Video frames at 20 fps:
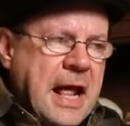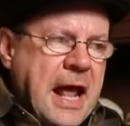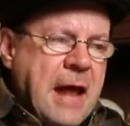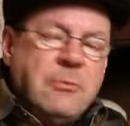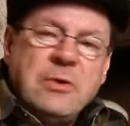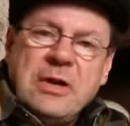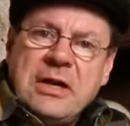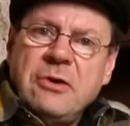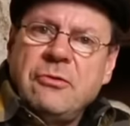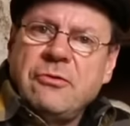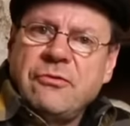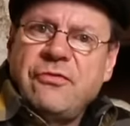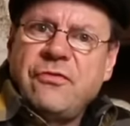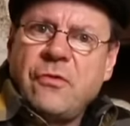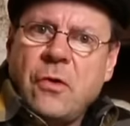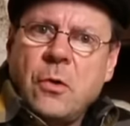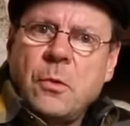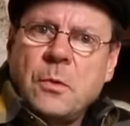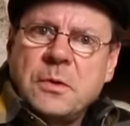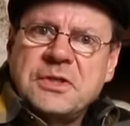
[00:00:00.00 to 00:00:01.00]
I'm really looking
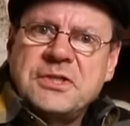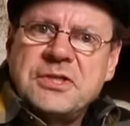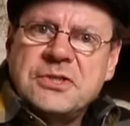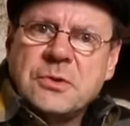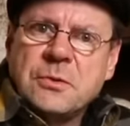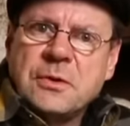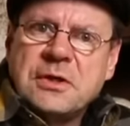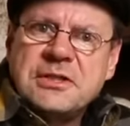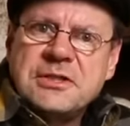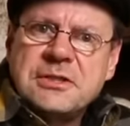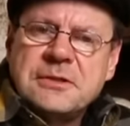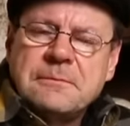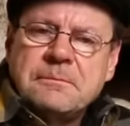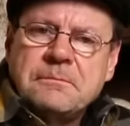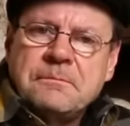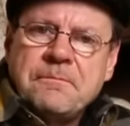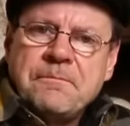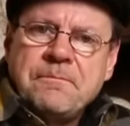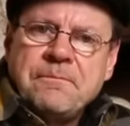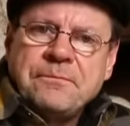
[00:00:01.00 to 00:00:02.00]
forward to it,
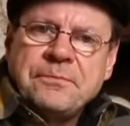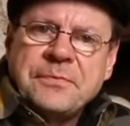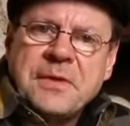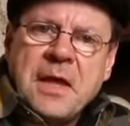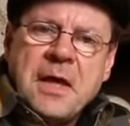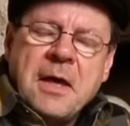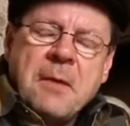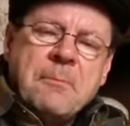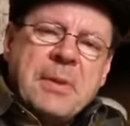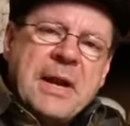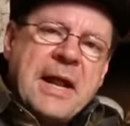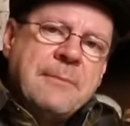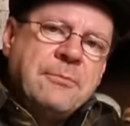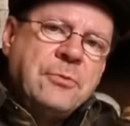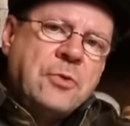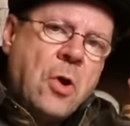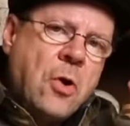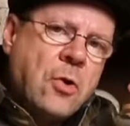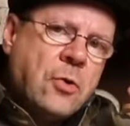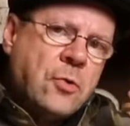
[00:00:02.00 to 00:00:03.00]
but
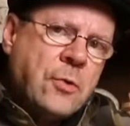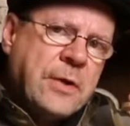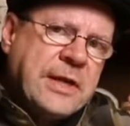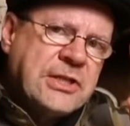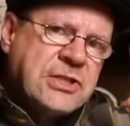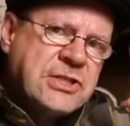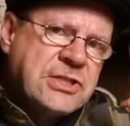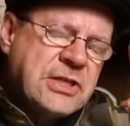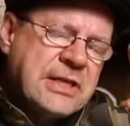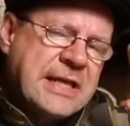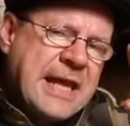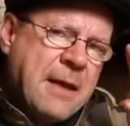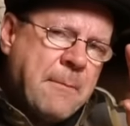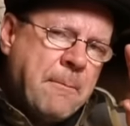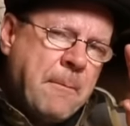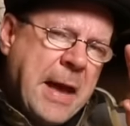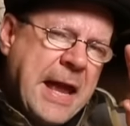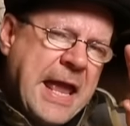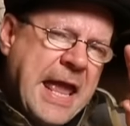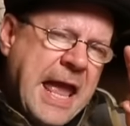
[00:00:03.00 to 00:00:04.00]
I'm not going to get
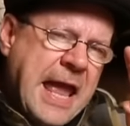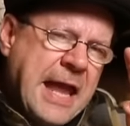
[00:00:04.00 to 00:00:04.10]
my